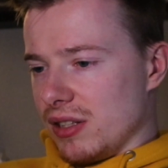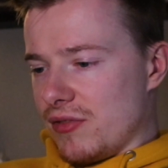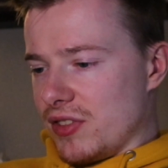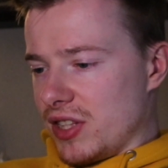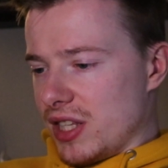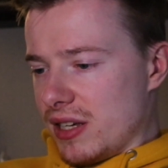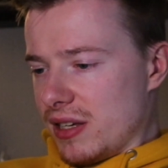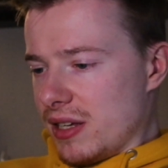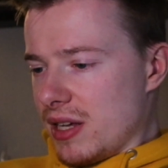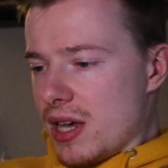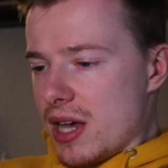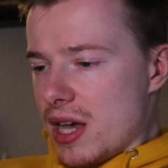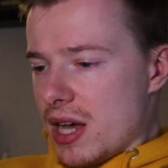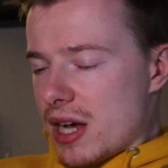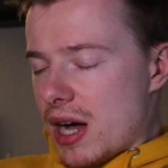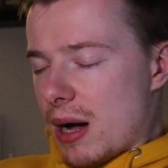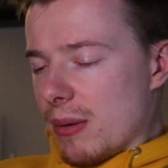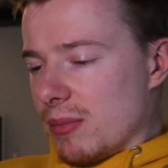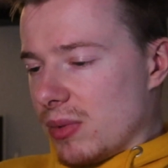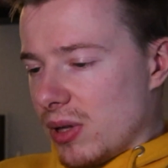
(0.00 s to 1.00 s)

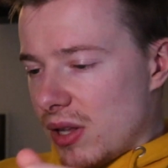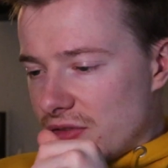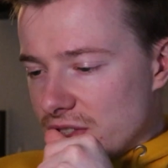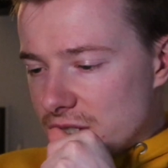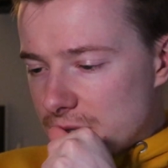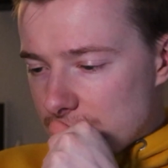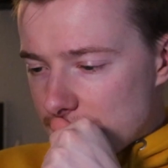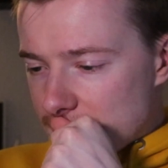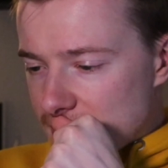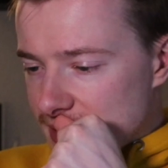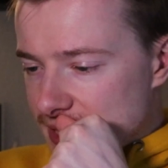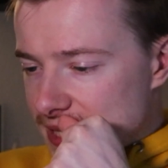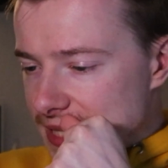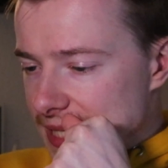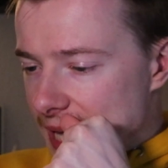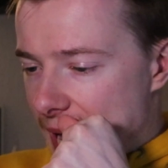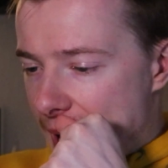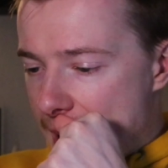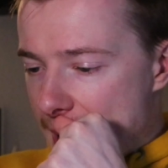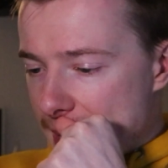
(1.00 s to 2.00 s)
I'm loving some of the
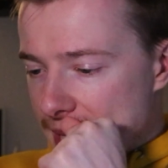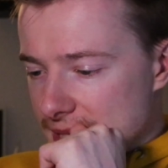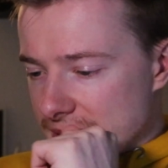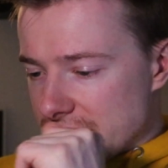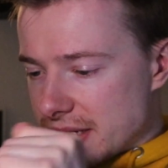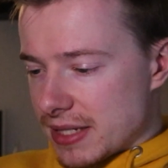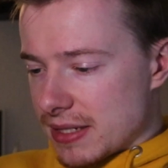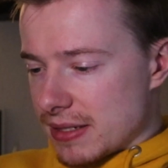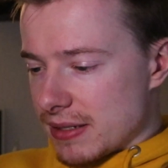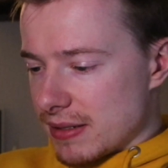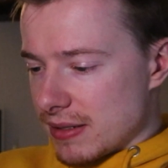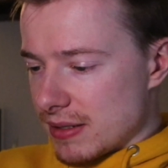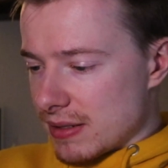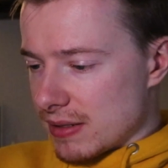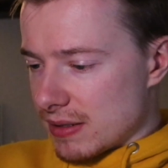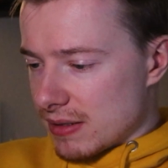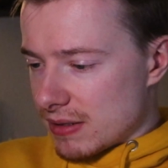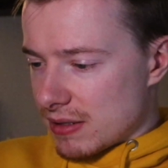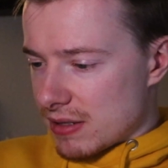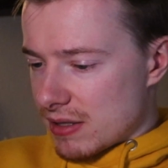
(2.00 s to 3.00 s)
skies
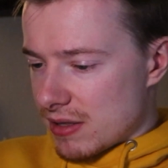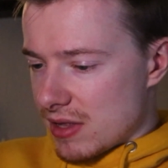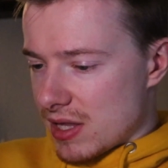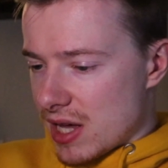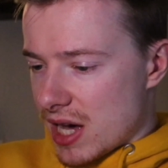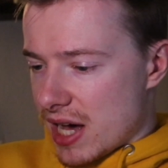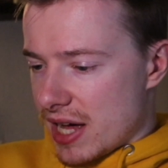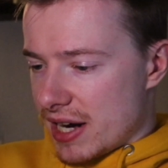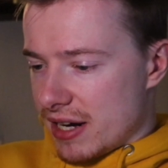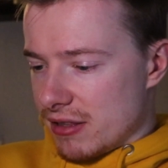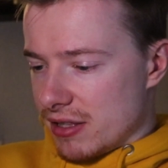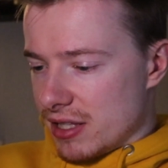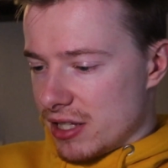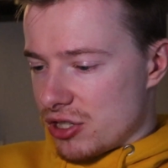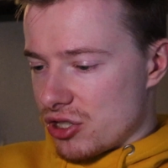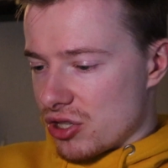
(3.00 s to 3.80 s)
that, and in these